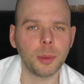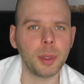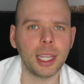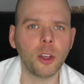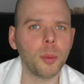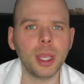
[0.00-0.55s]
I mean,
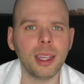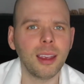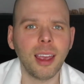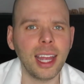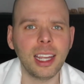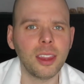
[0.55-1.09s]
it could be
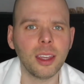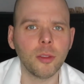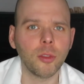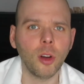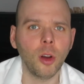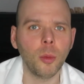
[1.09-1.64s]
anything
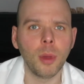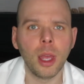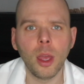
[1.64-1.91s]
from